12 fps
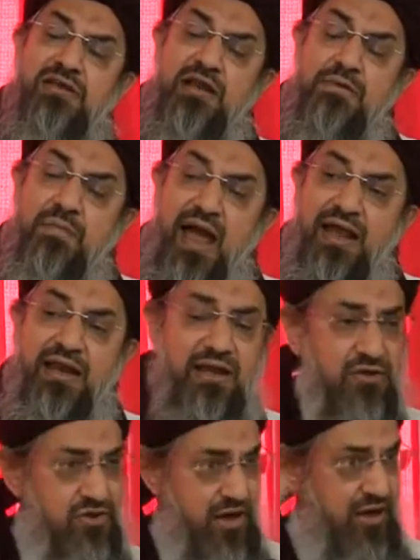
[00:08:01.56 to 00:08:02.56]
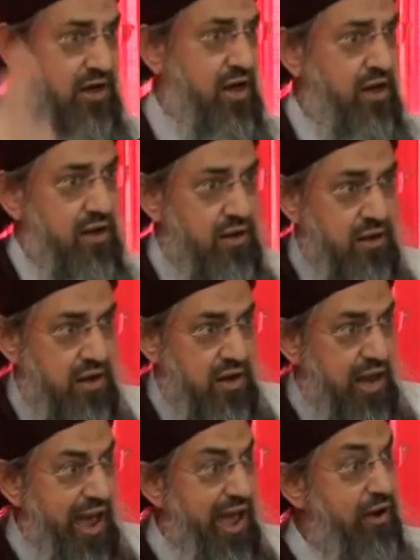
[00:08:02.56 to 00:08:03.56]
remain in Jannah,
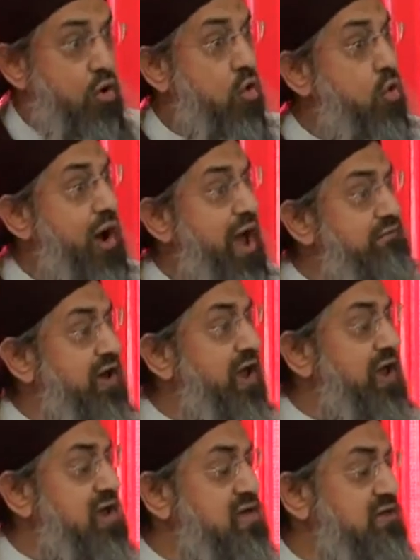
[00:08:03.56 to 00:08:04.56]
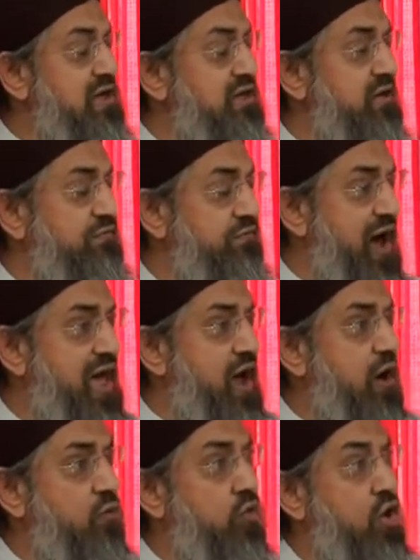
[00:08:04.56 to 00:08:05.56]
and whoever is in the
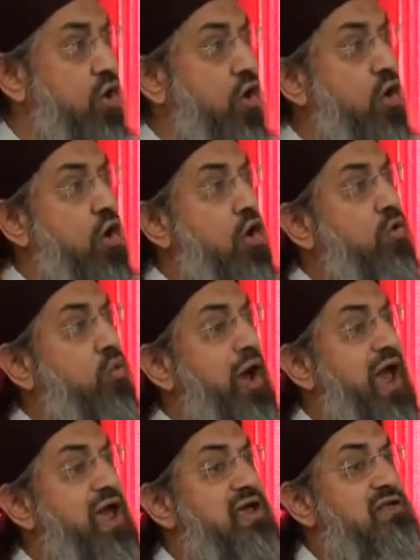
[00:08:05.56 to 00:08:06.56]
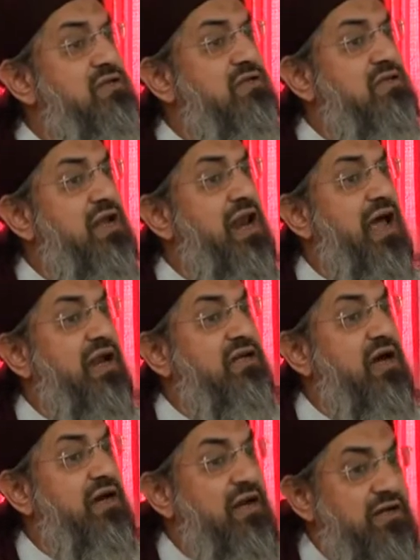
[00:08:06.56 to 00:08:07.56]
fire will always till
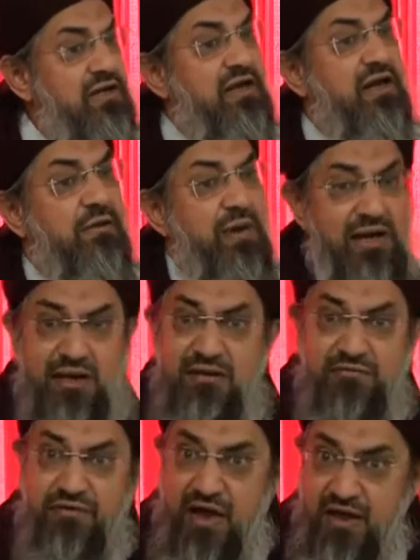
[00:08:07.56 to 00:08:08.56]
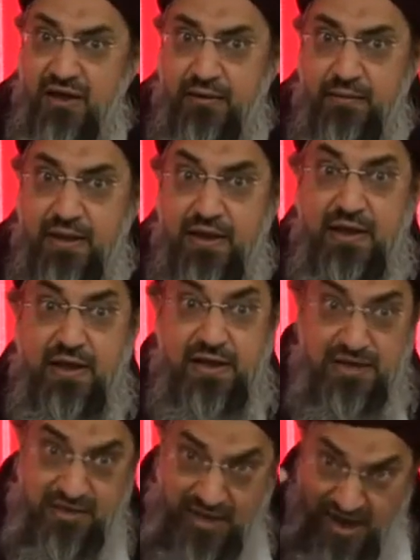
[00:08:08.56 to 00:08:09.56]
eternity remain in the fire.
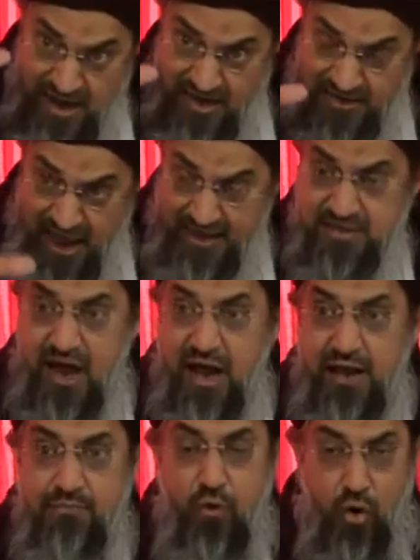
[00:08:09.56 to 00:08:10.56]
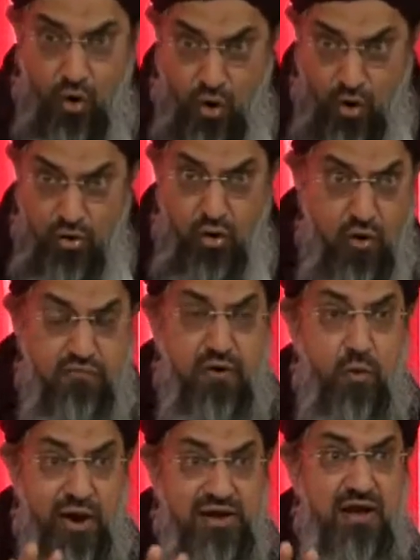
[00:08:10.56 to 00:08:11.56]
Till that time, all
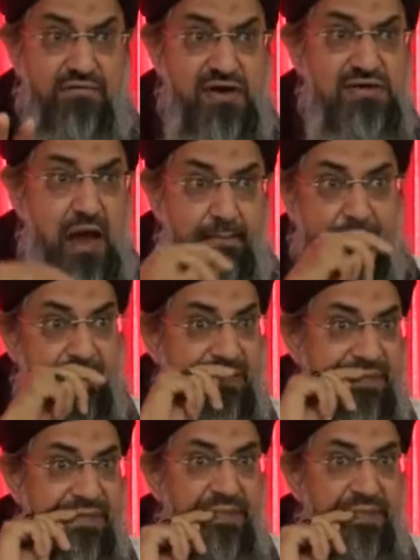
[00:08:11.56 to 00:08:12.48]
over whatever has happened,